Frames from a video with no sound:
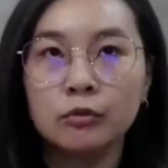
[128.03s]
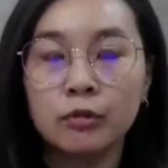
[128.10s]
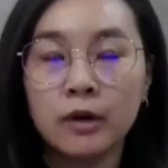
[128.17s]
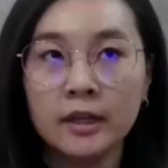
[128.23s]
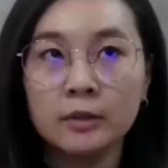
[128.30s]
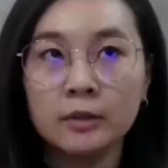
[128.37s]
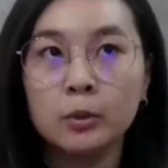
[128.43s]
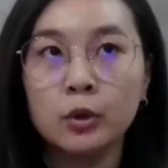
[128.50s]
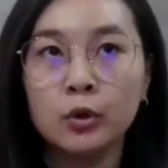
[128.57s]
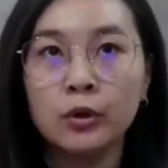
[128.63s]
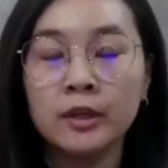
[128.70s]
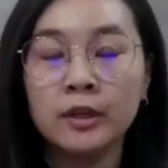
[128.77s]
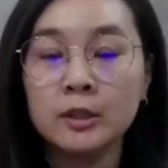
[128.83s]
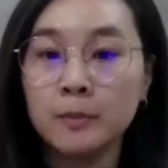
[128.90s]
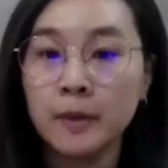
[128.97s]
credible
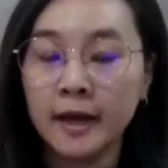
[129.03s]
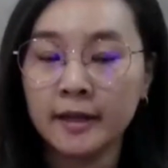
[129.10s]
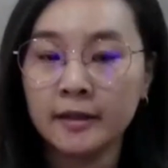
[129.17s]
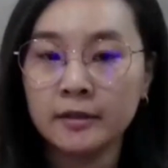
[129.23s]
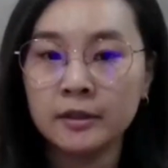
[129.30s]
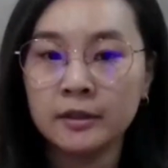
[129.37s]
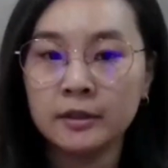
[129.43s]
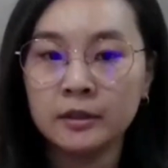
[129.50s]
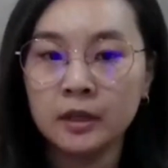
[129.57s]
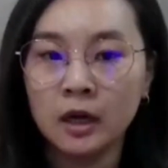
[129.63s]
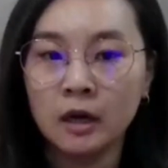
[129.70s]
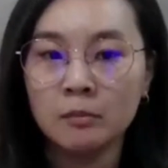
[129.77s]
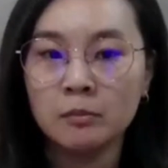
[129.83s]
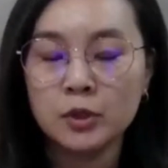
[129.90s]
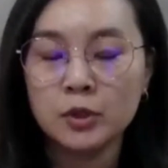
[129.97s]
independent
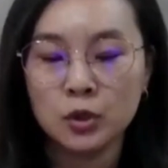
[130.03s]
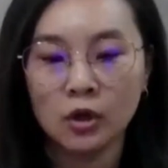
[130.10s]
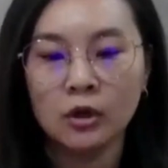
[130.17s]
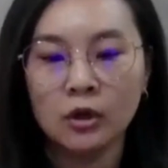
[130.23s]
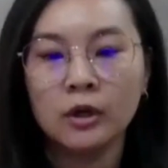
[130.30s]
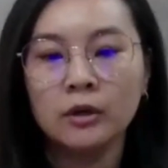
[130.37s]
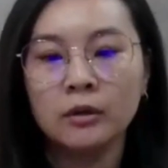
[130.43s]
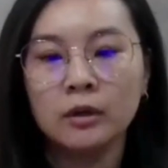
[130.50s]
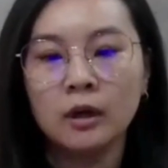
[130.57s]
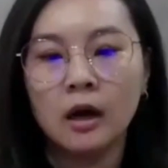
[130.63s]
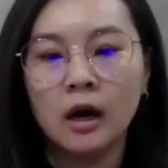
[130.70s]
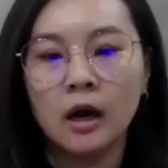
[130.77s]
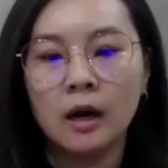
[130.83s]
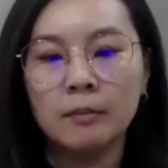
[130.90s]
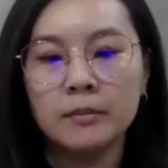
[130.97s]
scholar,
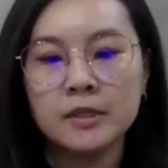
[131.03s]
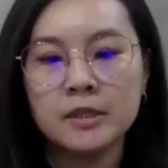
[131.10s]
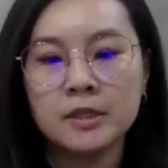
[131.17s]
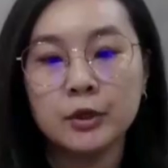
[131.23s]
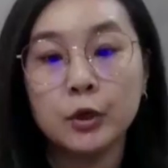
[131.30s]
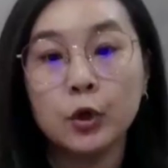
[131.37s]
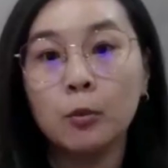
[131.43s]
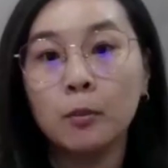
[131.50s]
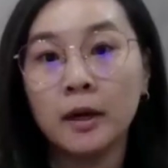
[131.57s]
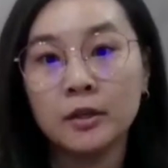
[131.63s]
Mr. Yo